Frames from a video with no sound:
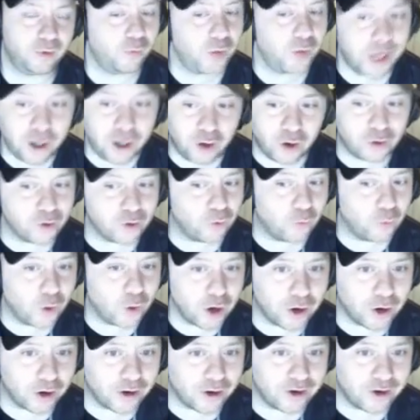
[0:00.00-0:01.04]
we go to
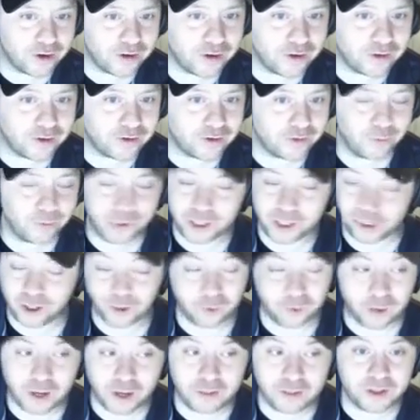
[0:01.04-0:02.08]
work, we
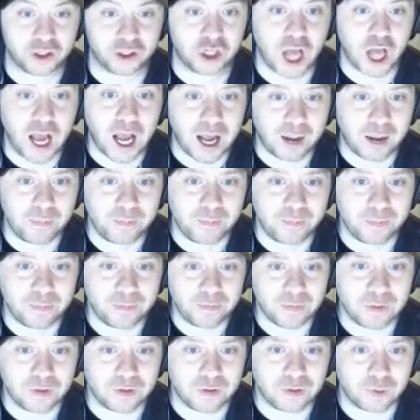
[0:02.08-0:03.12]
don't run the job.
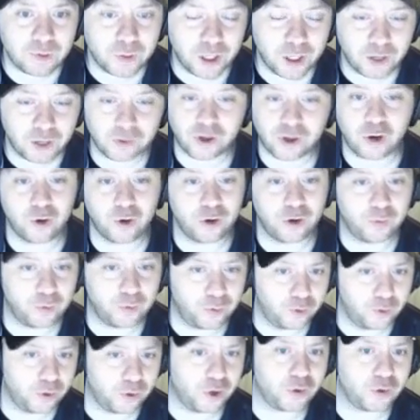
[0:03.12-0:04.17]
We don't go to
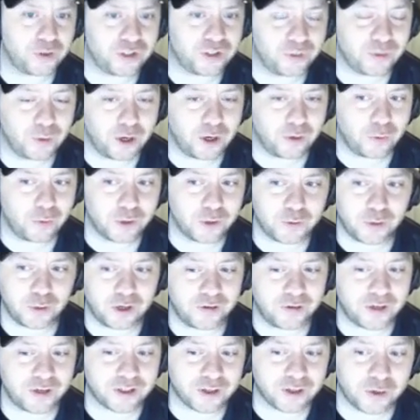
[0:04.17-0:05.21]
who goes to work. Which one
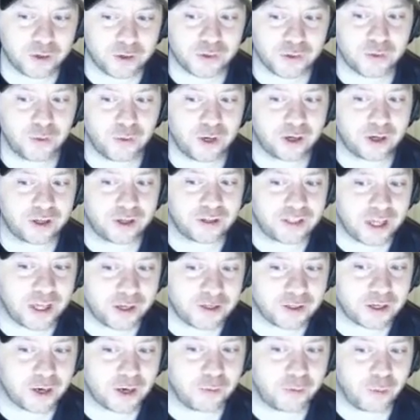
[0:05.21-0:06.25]
of us goes to work and
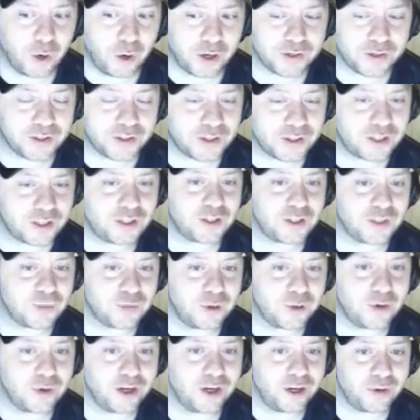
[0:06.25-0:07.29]
tells our boss, this is
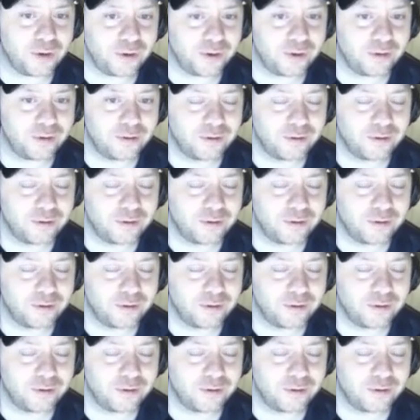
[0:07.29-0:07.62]
what we're doing?